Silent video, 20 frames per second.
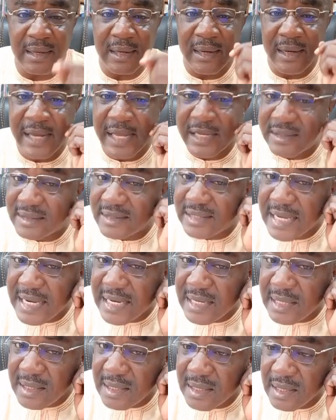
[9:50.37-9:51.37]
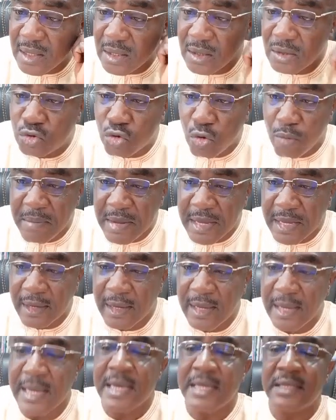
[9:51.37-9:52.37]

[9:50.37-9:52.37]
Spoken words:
listen to me.